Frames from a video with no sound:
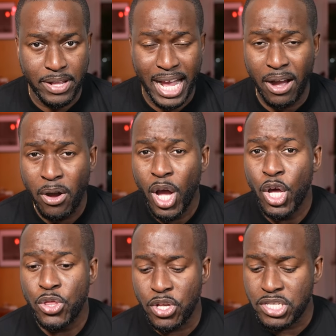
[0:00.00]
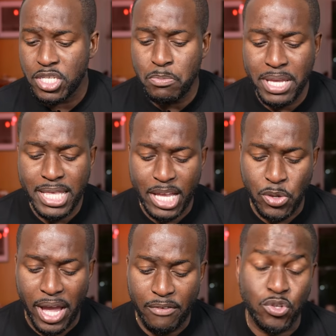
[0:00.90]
Now, does this mean that you have